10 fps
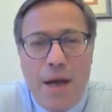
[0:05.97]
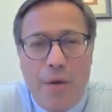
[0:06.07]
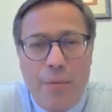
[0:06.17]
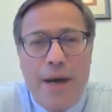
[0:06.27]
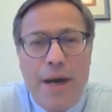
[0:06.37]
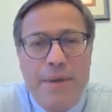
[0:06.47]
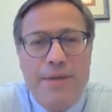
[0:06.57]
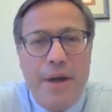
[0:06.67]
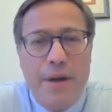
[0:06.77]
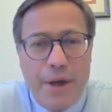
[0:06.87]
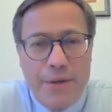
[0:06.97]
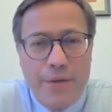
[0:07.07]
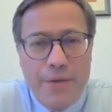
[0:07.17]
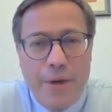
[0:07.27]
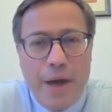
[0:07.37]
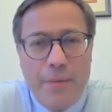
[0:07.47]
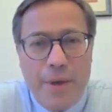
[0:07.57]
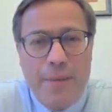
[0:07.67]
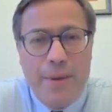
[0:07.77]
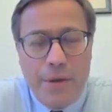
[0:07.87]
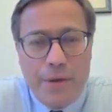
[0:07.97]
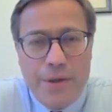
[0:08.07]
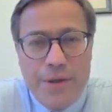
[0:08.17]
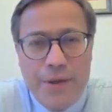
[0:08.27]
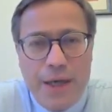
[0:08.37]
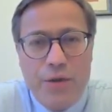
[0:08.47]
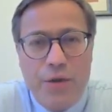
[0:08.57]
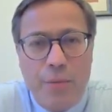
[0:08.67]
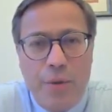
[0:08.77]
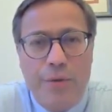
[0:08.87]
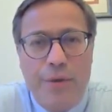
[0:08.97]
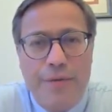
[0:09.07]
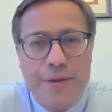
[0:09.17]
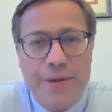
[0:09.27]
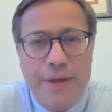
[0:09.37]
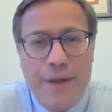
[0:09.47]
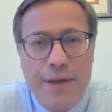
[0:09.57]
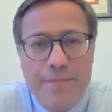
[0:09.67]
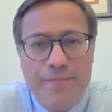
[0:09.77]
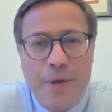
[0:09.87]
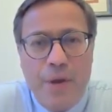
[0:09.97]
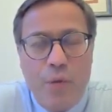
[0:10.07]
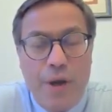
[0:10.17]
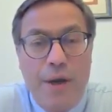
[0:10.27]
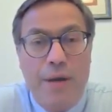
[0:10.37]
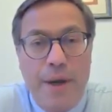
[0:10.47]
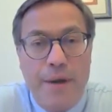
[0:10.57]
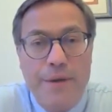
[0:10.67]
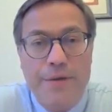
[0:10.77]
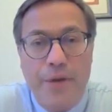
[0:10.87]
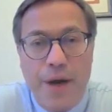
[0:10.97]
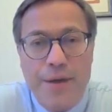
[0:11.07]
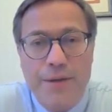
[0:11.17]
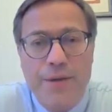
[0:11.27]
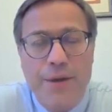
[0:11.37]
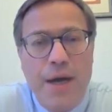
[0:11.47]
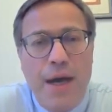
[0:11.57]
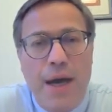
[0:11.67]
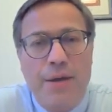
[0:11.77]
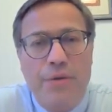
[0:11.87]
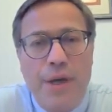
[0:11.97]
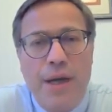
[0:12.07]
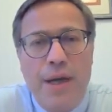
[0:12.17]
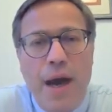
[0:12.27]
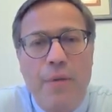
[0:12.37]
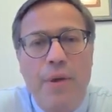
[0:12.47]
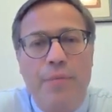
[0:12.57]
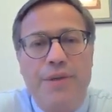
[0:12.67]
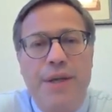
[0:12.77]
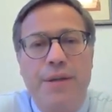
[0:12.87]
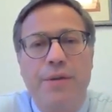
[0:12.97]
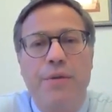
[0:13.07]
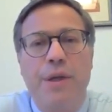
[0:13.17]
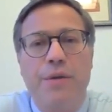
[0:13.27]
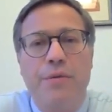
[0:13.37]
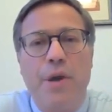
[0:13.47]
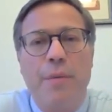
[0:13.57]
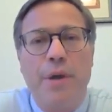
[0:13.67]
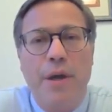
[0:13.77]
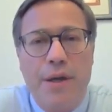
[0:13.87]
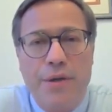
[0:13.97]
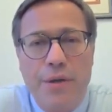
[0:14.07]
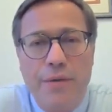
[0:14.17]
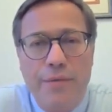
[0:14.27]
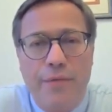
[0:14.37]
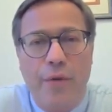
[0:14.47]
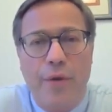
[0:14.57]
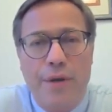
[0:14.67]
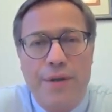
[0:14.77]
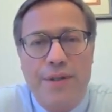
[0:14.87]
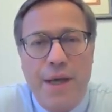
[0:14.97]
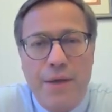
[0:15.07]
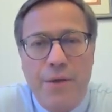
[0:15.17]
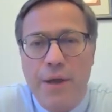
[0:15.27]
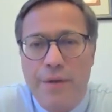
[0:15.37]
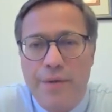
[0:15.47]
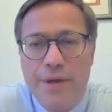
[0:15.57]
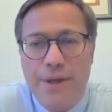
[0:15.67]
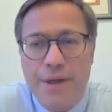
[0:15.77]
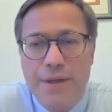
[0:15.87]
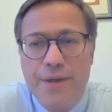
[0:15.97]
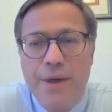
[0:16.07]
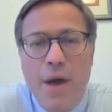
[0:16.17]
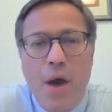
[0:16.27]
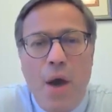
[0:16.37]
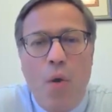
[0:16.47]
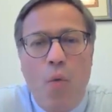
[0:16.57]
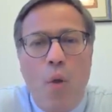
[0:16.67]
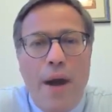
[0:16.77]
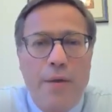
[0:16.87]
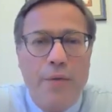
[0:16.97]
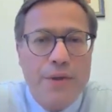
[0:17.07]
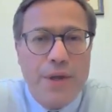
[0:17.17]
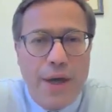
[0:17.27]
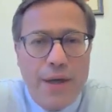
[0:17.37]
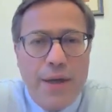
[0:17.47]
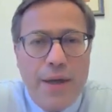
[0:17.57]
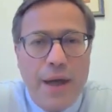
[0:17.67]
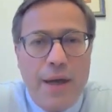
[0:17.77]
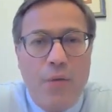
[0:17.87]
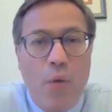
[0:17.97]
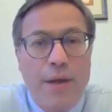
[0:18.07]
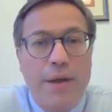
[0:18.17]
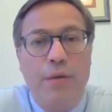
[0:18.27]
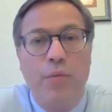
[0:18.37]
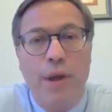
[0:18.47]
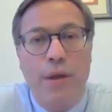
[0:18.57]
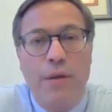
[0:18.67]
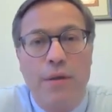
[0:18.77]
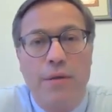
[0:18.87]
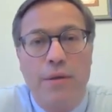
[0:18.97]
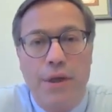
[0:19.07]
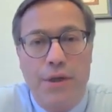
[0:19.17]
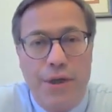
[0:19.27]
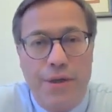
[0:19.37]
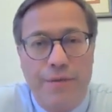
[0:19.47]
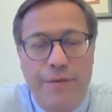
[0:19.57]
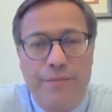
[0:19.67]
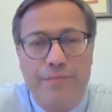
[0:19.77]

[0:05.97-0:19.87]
Hello, my name is Vlad Ratziu. I'm a hepatologist at Sorbonne Université, working in Paris, France. And today I will present you the new nomenclature for steatotic liver disease, why it was done, and what it will achieve.